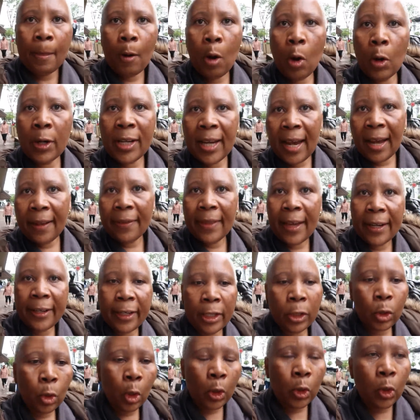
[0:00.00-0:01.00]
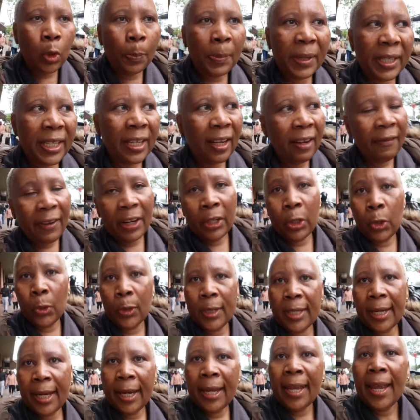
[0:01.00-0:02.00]
order that is going to be delivered
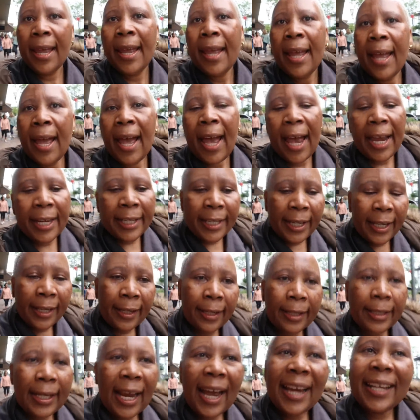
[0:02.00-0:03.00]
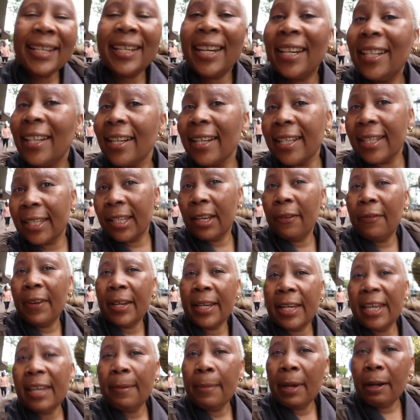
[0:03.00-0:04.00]
today. I did receive
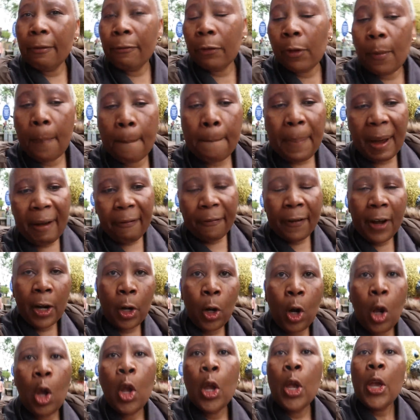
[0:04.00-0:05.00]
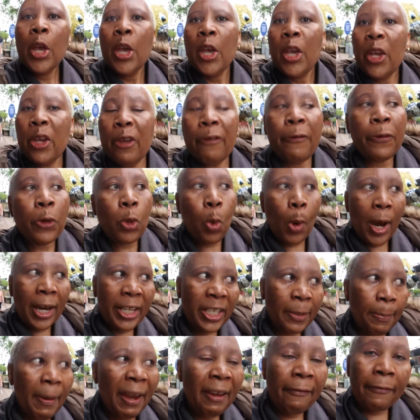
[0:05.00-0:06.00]
an email from Buffalo. If you
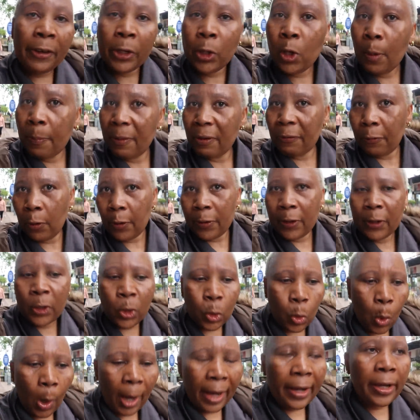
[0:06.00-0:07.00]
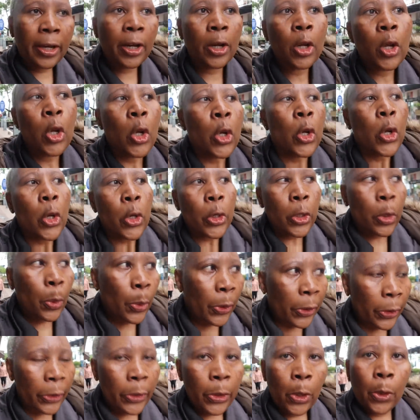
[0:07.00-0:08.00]
watch my video before this one, you
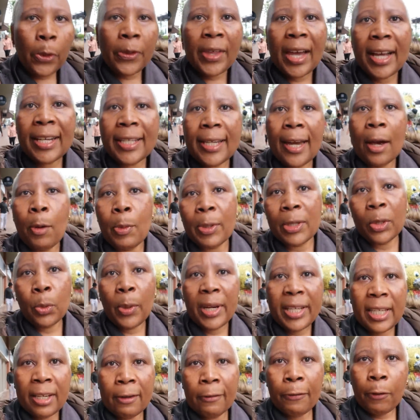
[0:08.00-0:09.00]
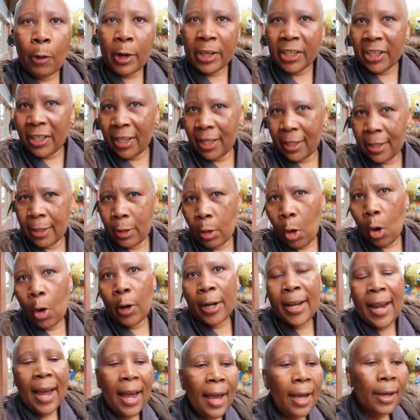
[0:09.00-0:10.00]
will know that I was waiting for a Shein
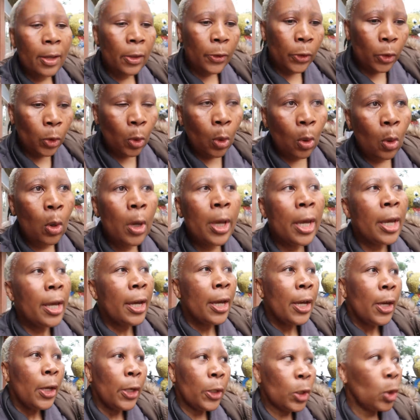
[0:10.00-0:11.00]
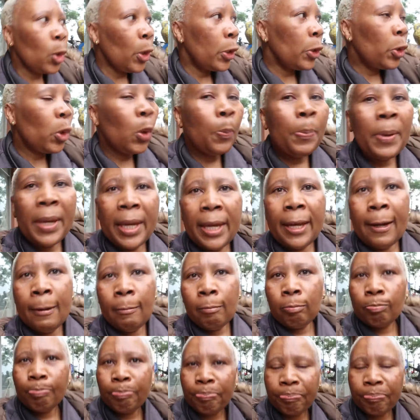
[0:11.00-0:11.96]
order, so it's going to be